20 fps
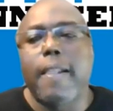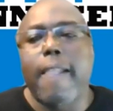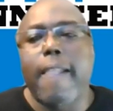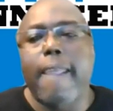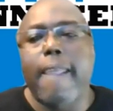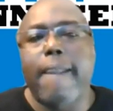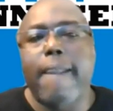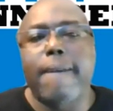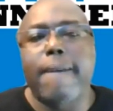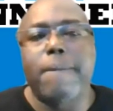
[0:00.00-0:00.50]

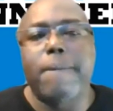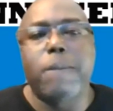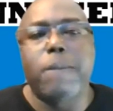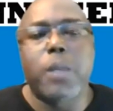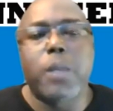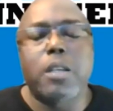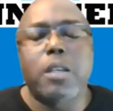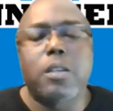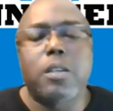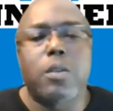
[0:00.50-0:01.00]
And
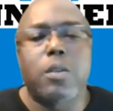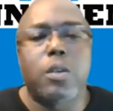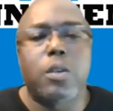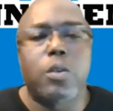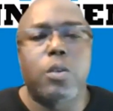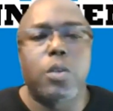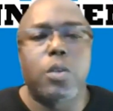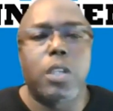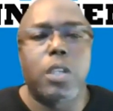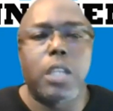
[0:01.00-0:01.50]

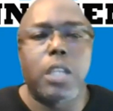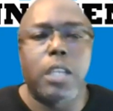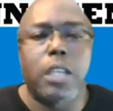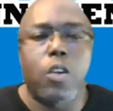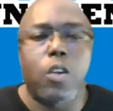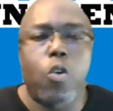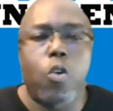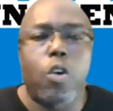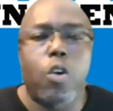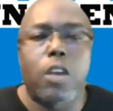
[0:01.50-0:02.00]
in
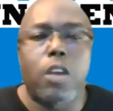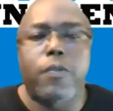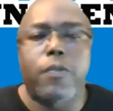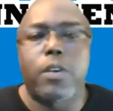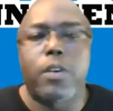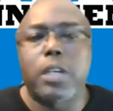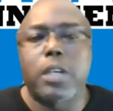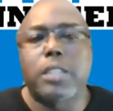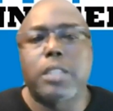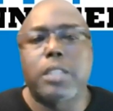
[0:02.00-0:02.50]
order
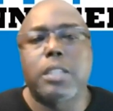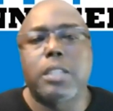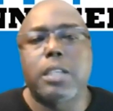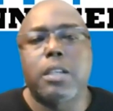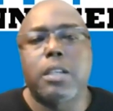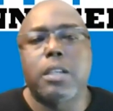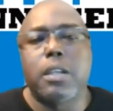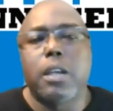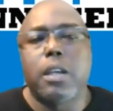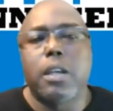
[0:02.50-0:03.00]
for us to
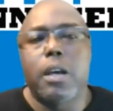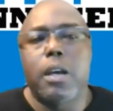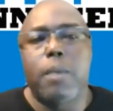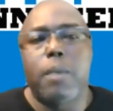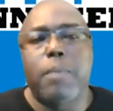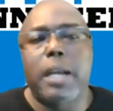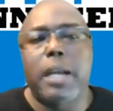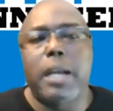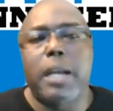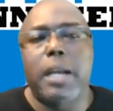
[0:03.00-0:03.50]

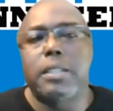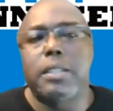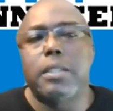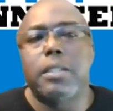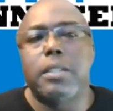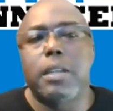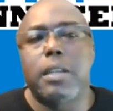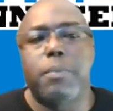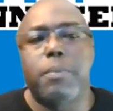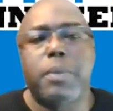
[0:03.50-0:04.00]
abolish this
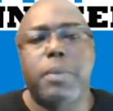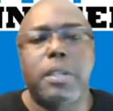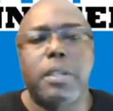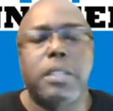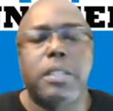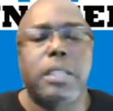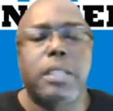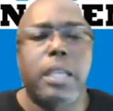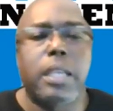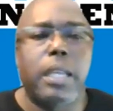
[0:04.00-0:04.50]
death
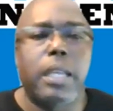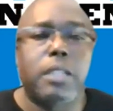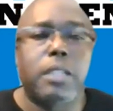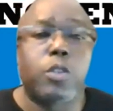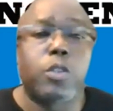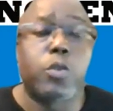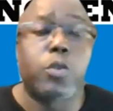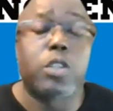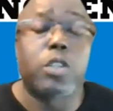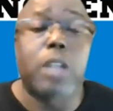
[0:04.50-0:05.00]
penalty and
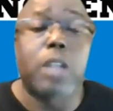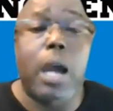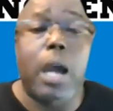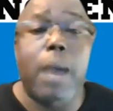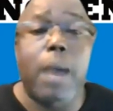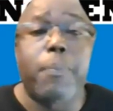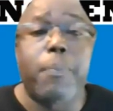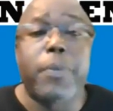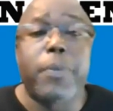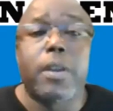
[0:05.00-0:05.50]
to
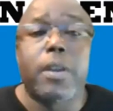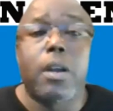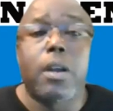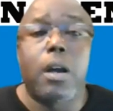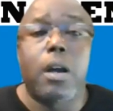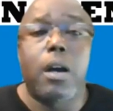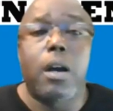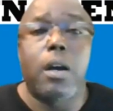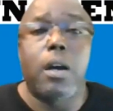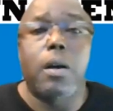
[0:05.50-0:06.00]
stop
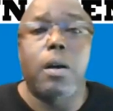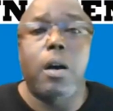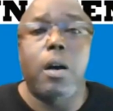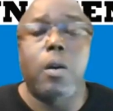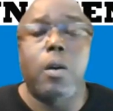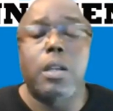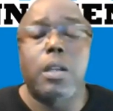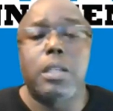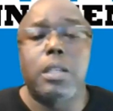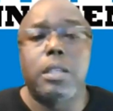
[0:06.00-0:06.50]

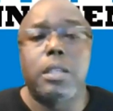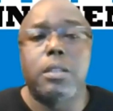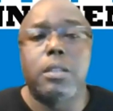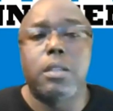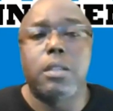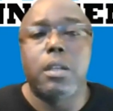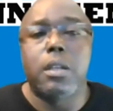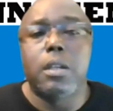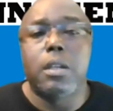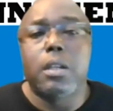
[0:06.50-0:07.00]
all of
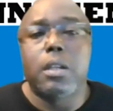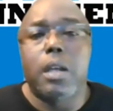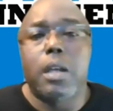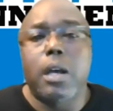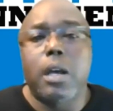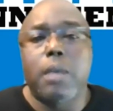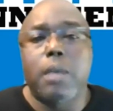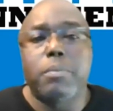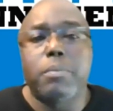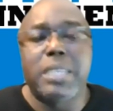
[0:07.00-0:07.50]
this
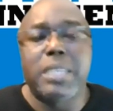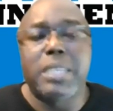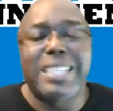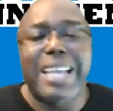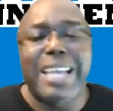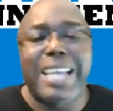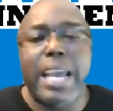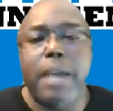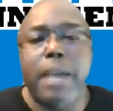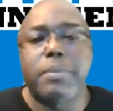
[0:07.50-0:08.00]

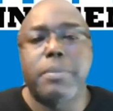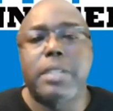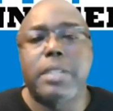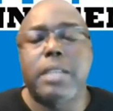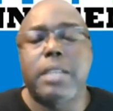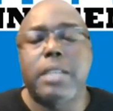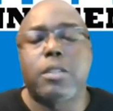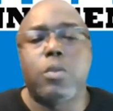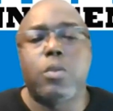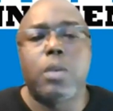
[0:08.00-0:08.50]
mishaps
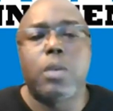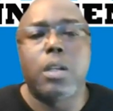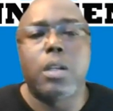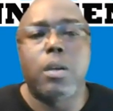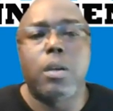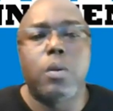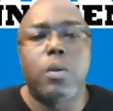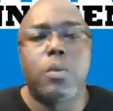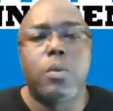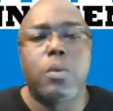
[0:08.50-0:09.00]
that's going
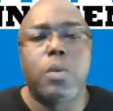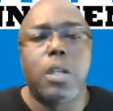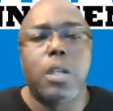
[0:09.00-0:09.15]
on,